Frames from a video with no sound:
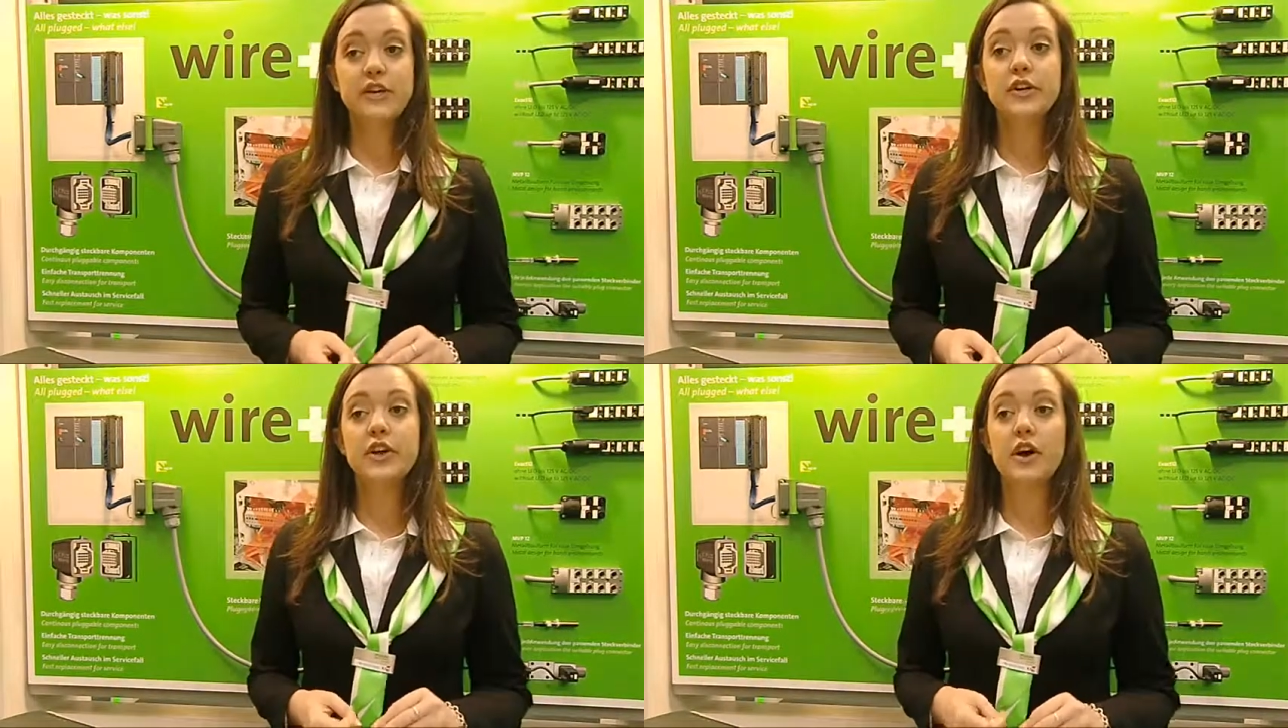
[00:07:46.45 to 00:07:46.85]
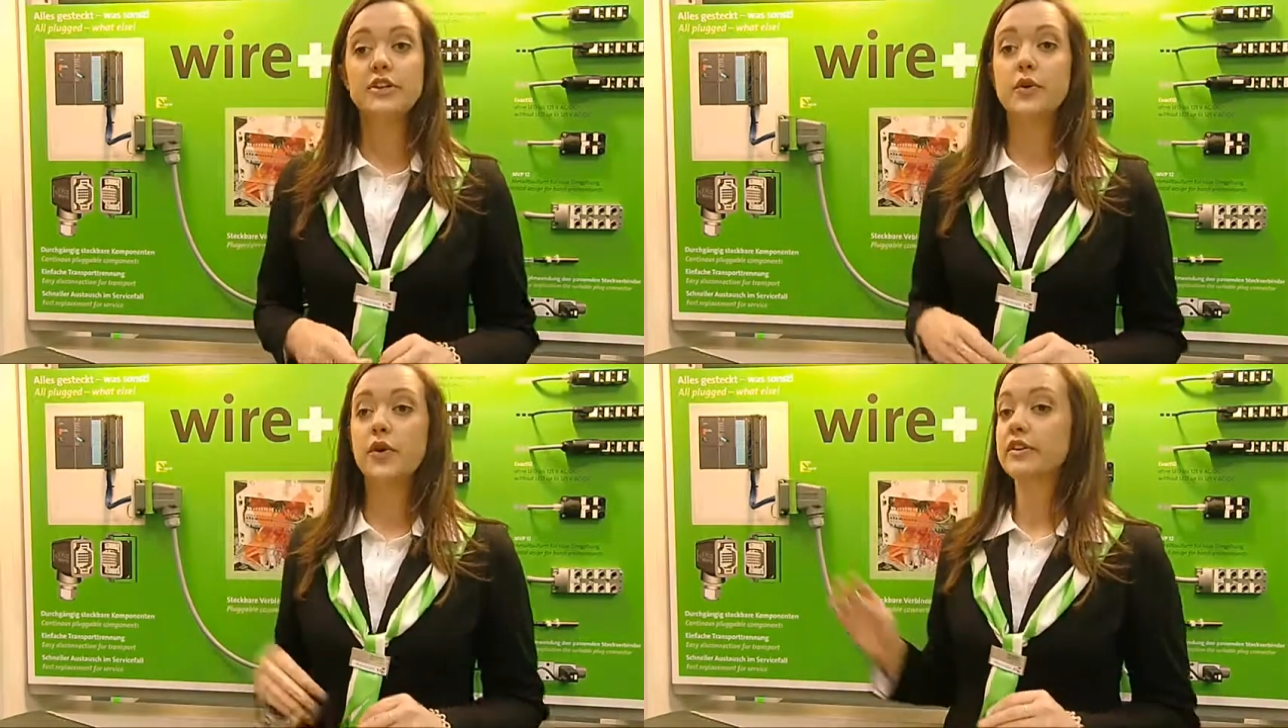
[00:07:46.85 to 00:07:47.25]
you can
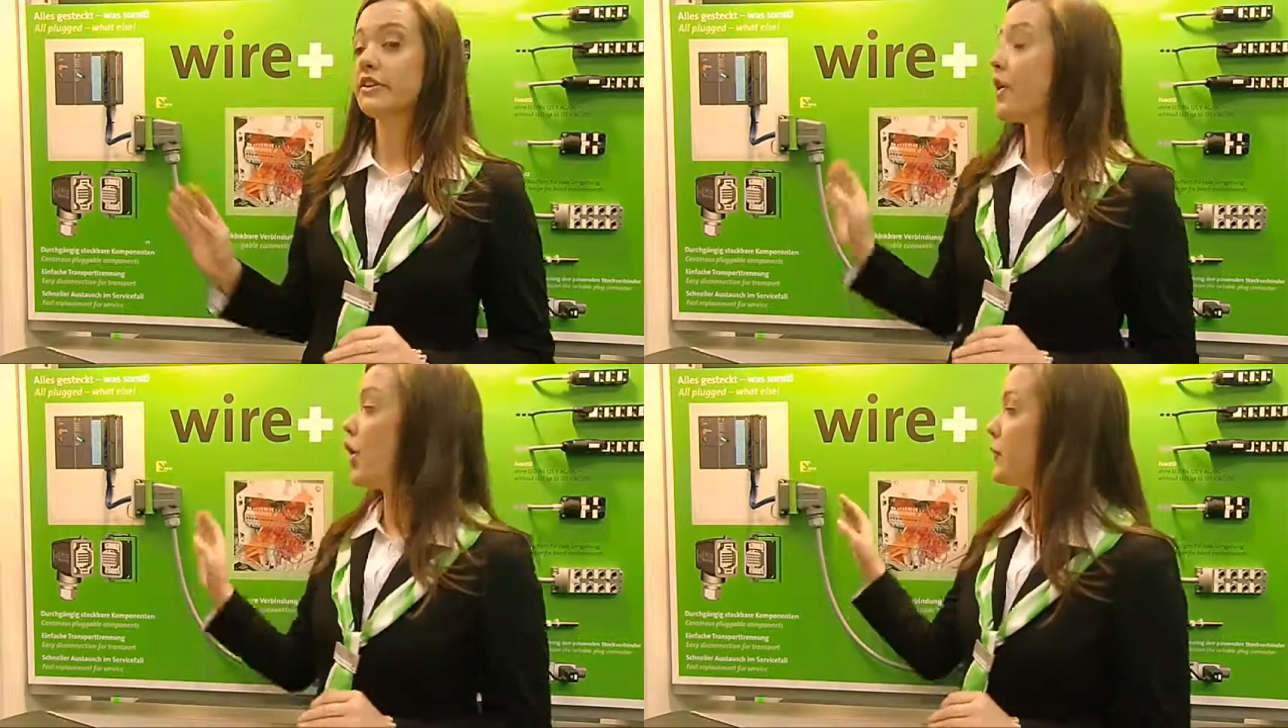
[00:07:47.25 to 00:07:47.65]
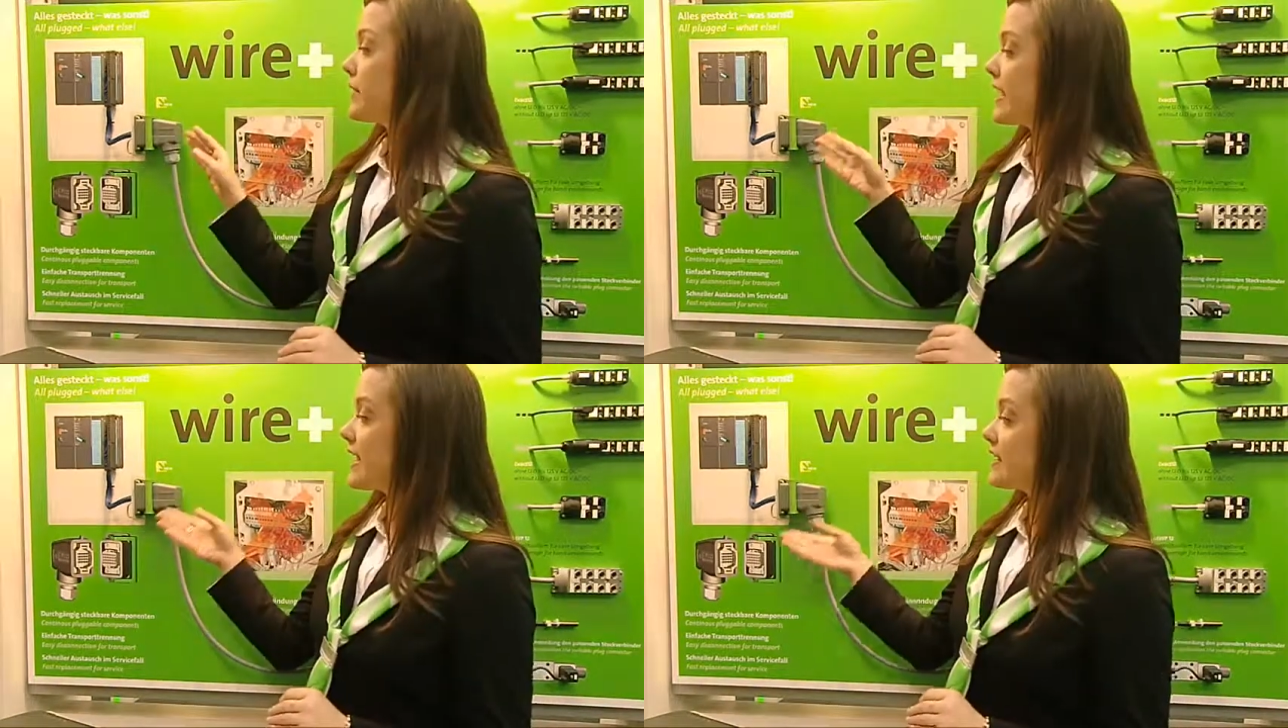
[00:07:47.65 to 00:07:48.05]
also order an
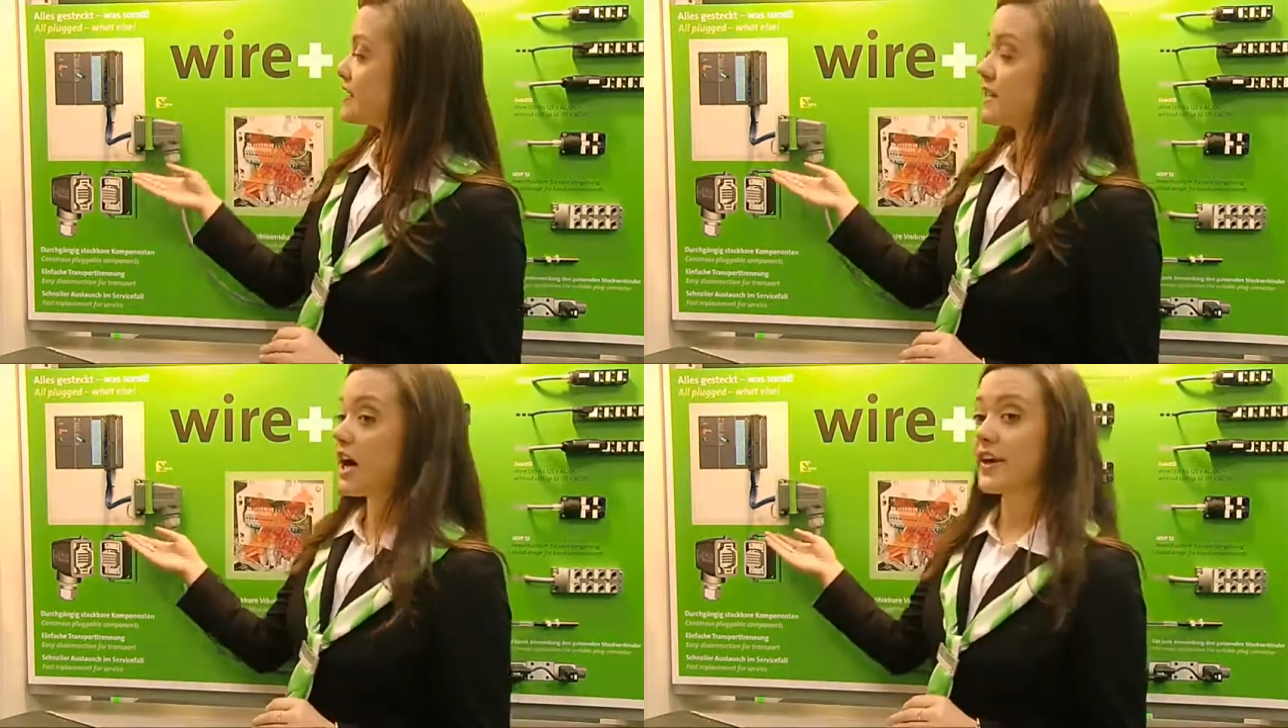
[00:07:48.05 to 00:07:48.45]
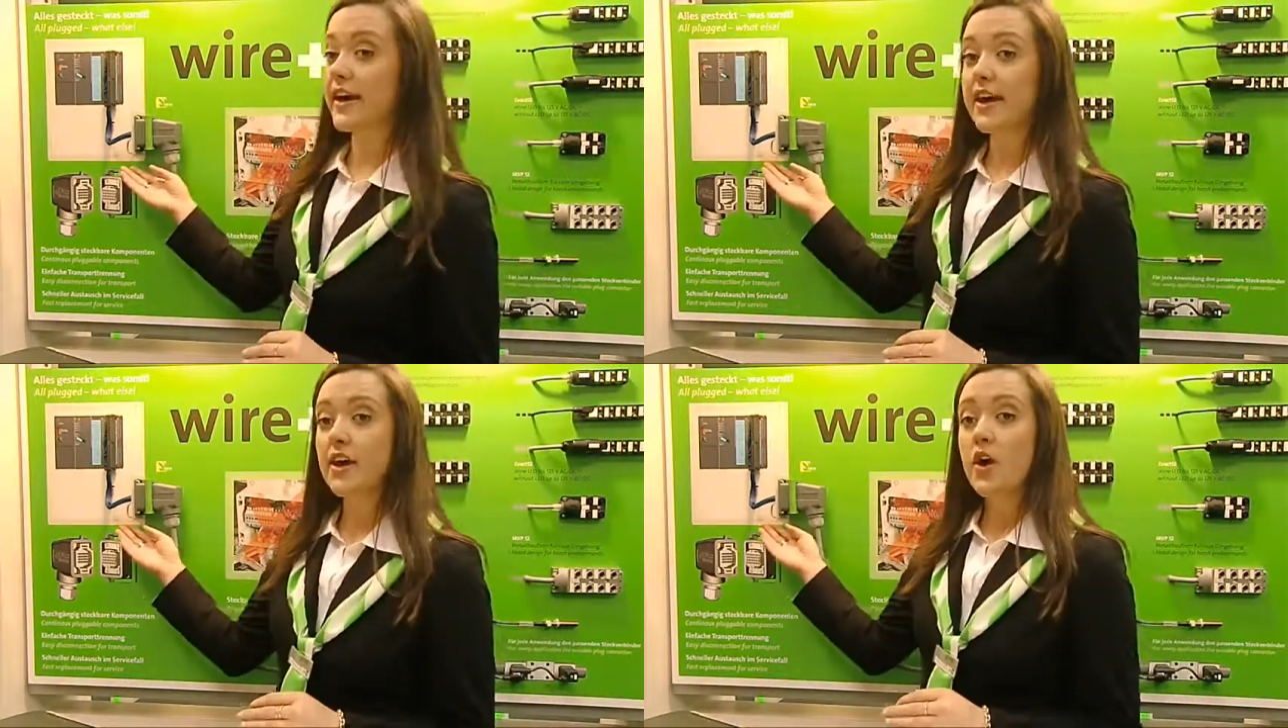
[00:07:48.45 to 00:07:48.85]
open-ended
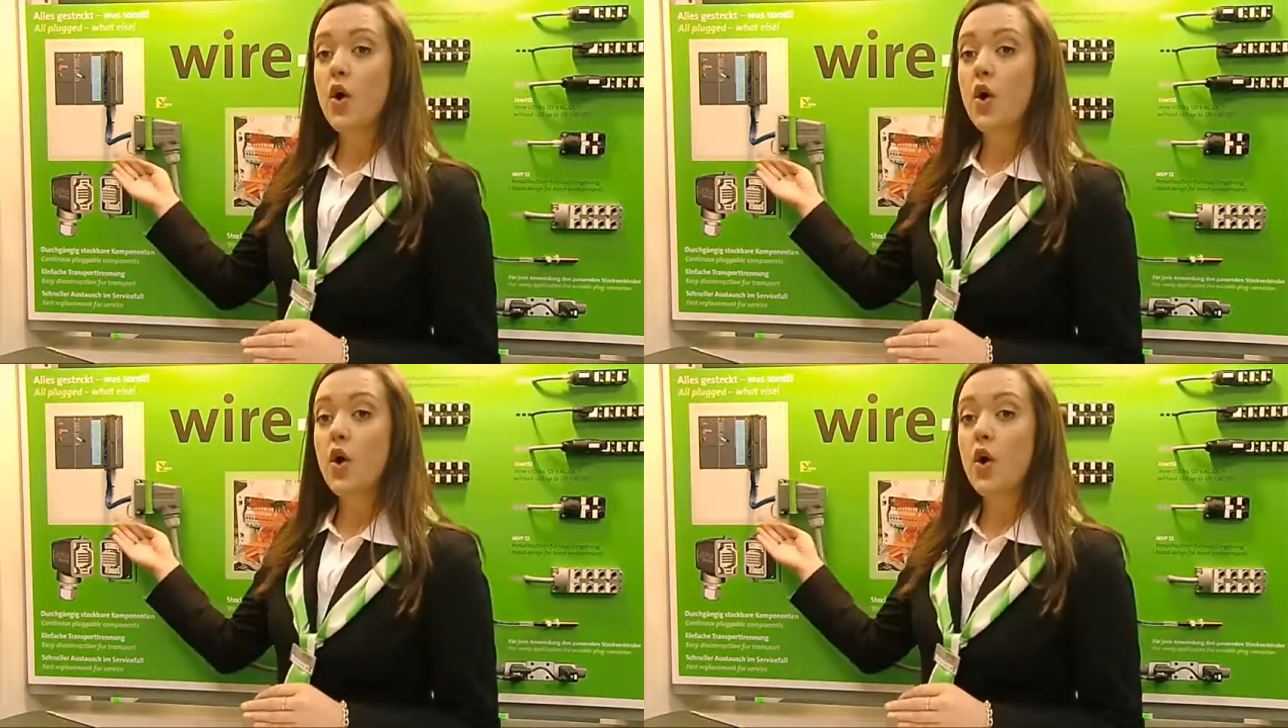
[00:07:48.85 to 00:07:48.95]
socket